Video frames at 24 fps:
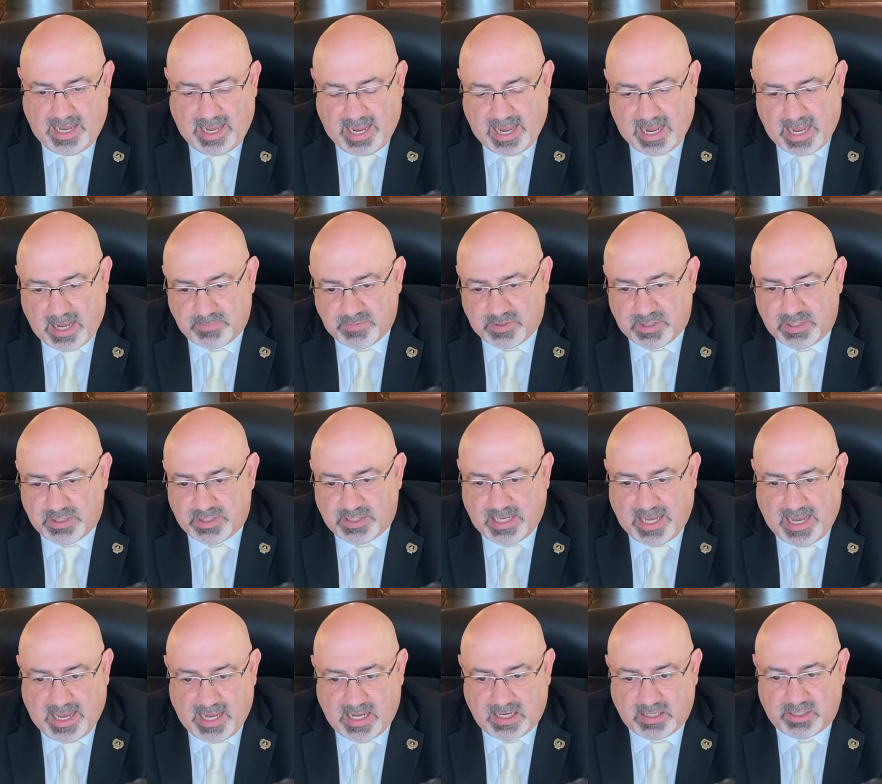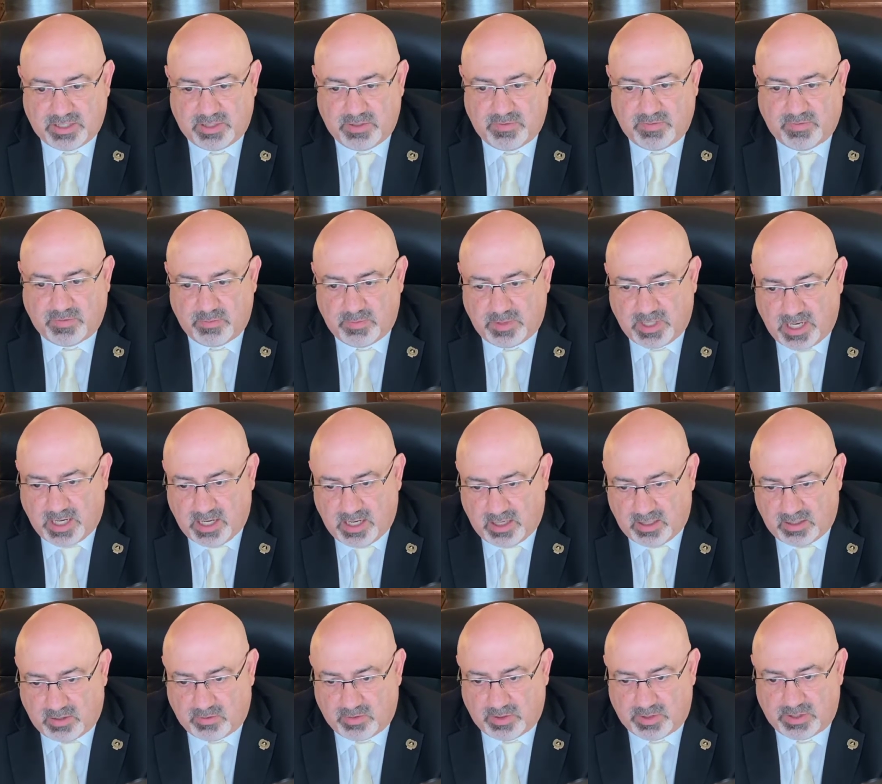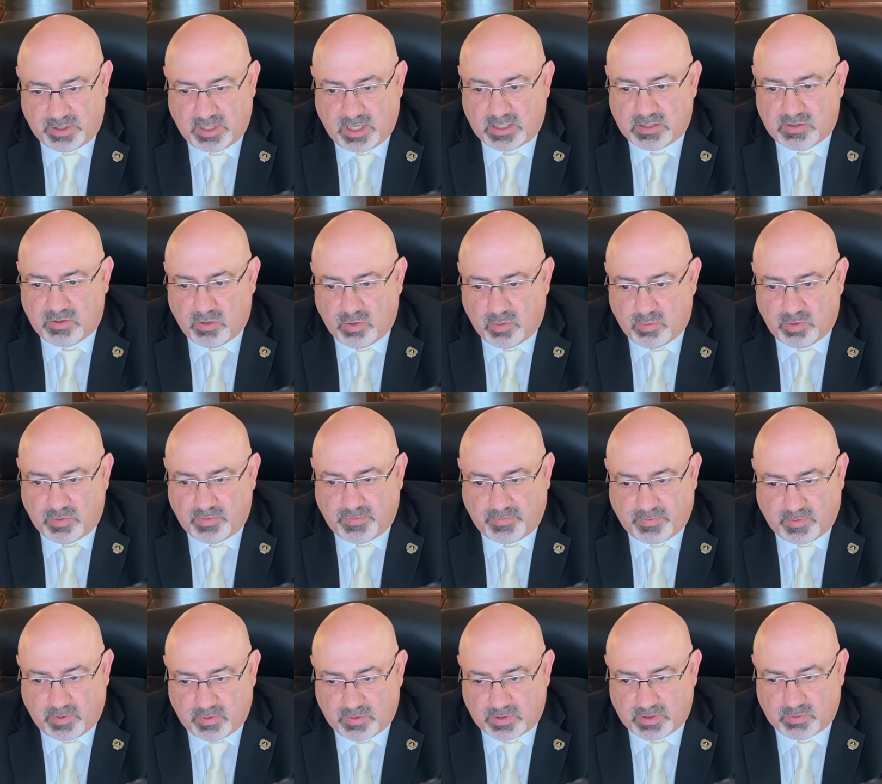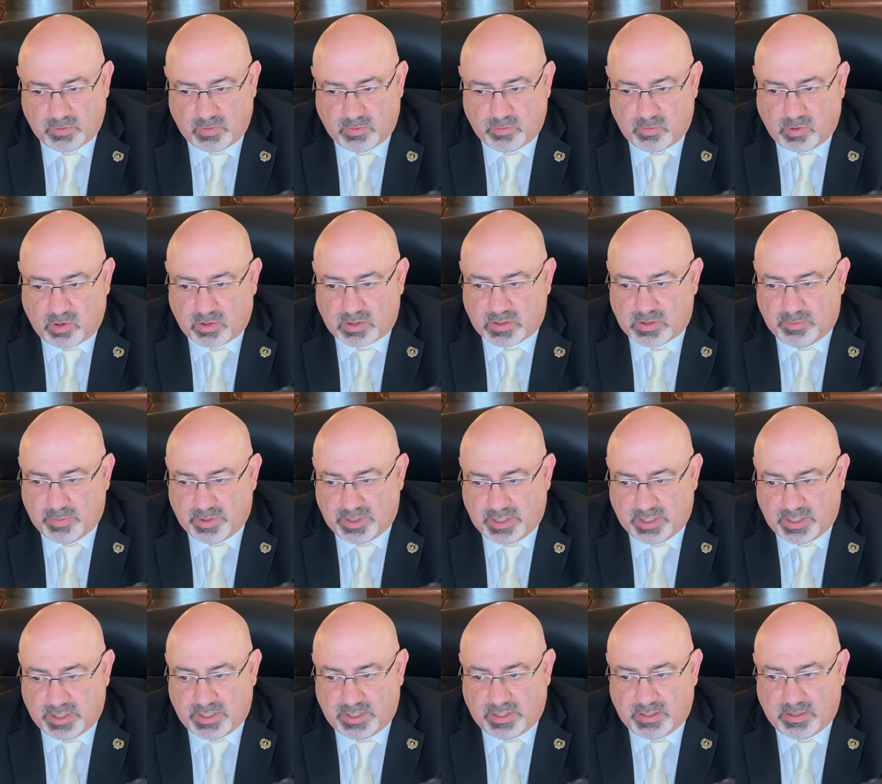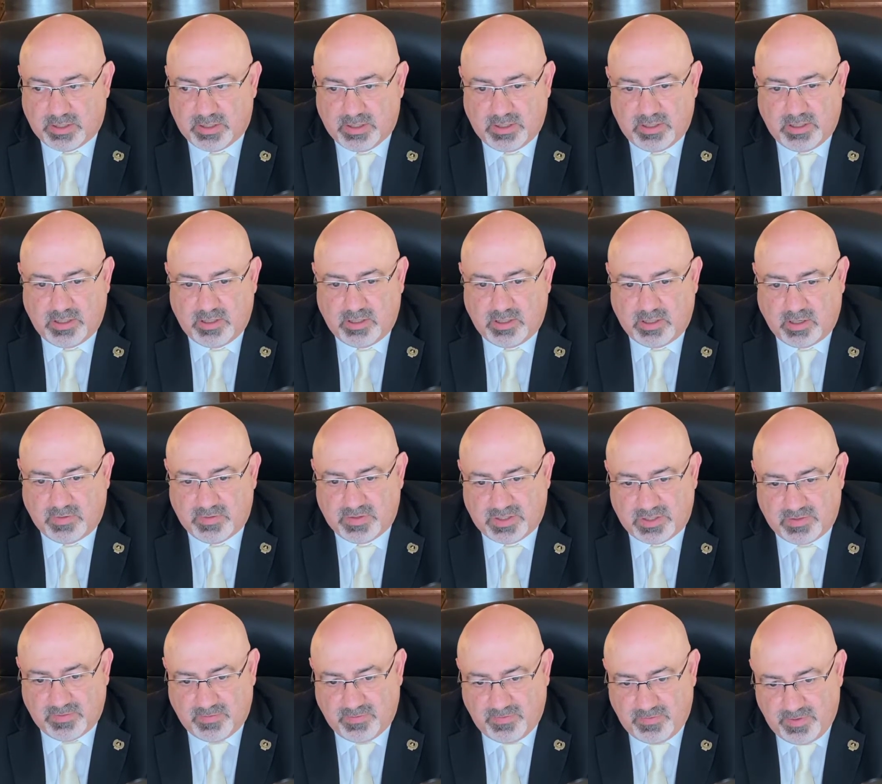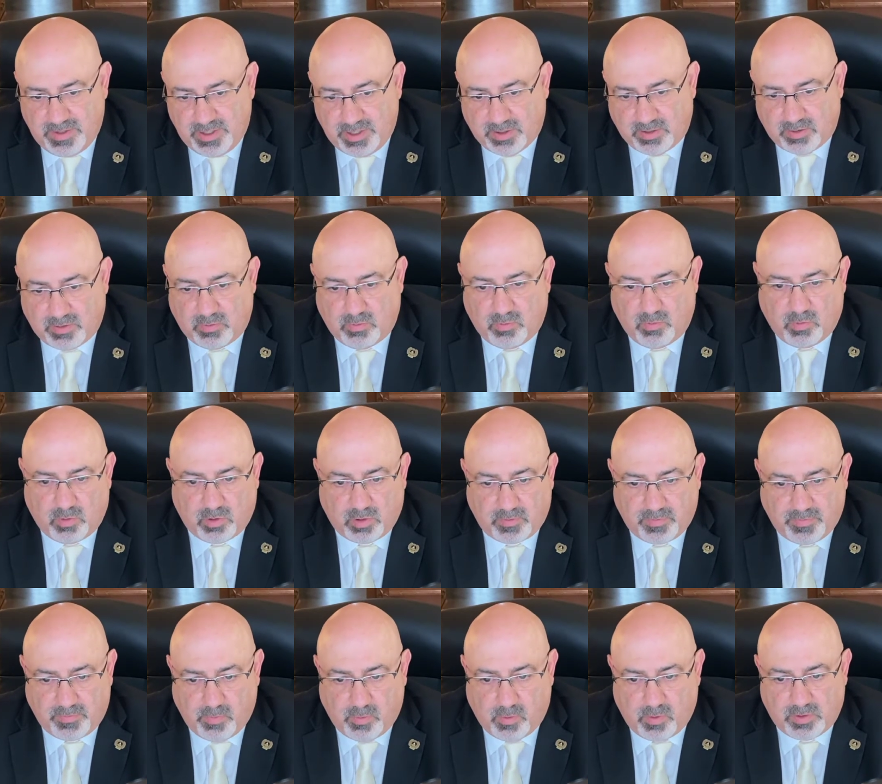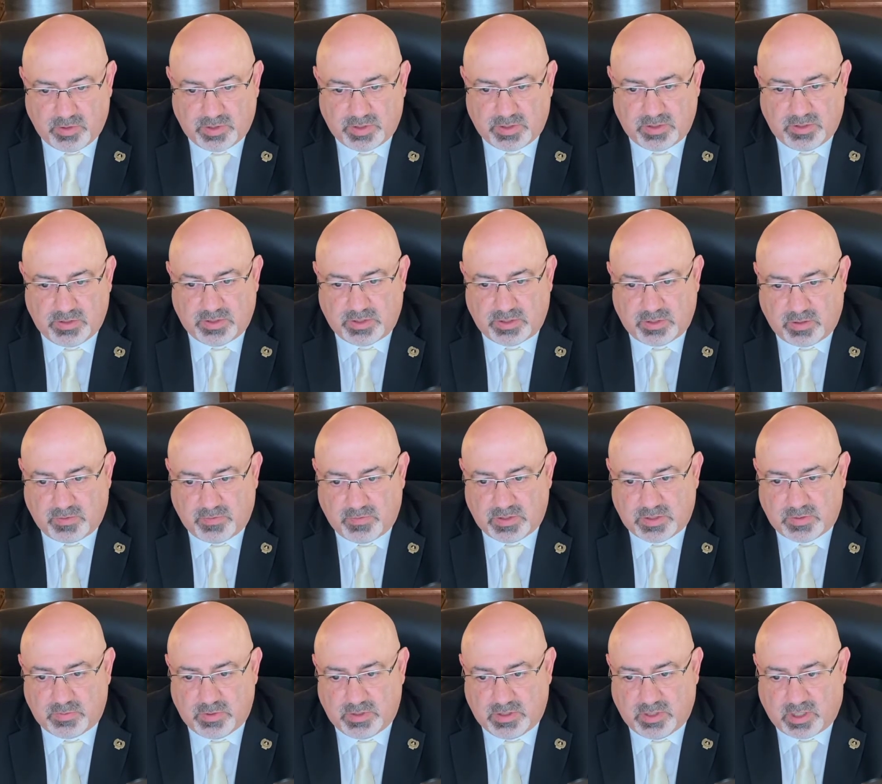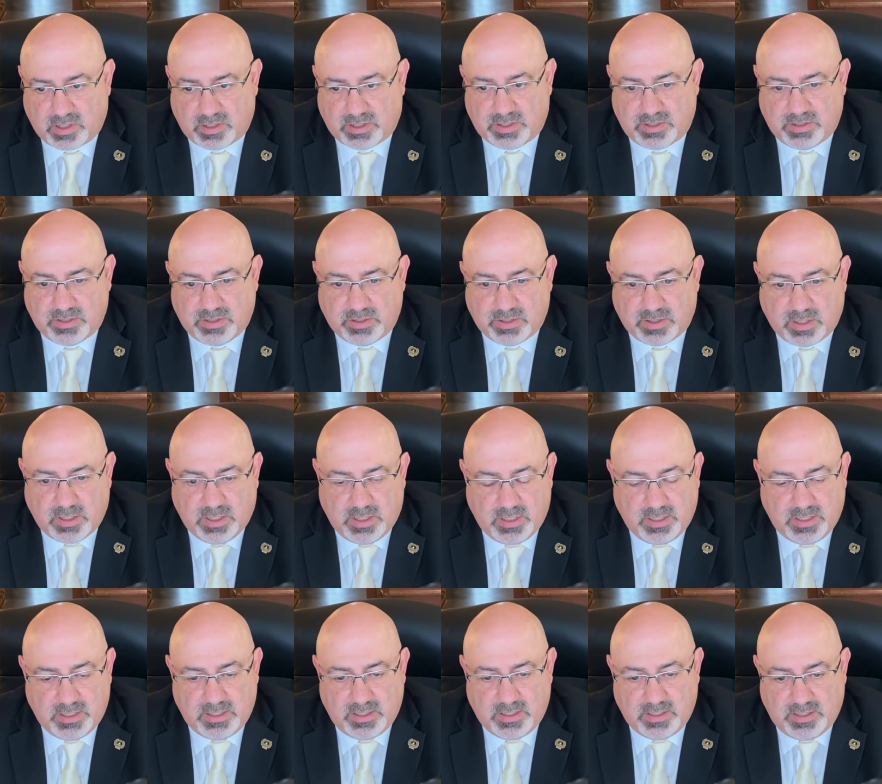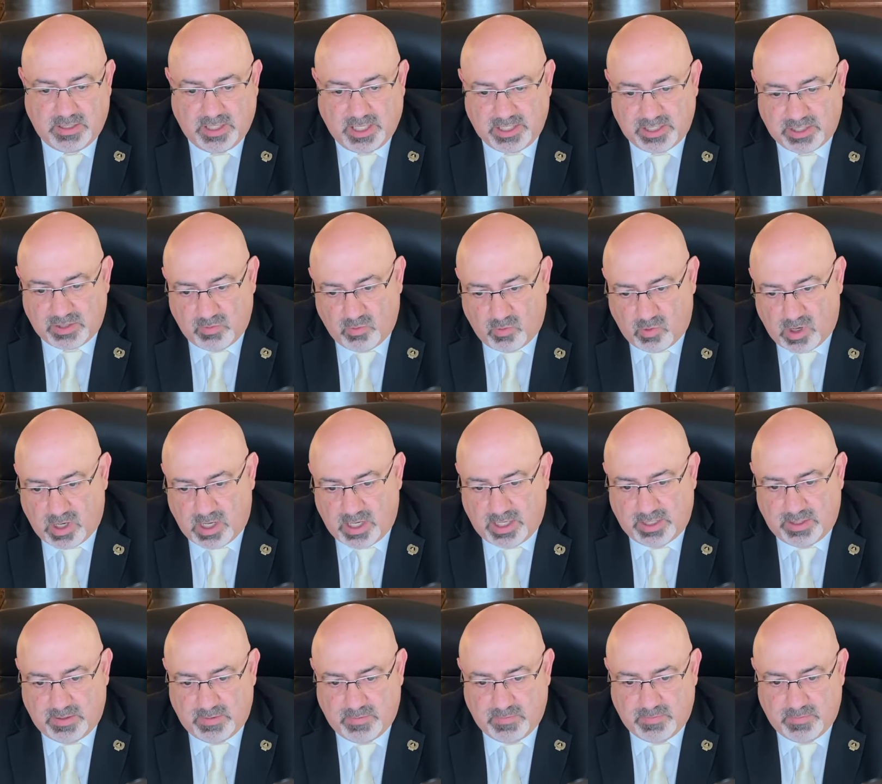Absent action from Congress, October 1st will mark the beginning of severe workforce and service reductions nationwide.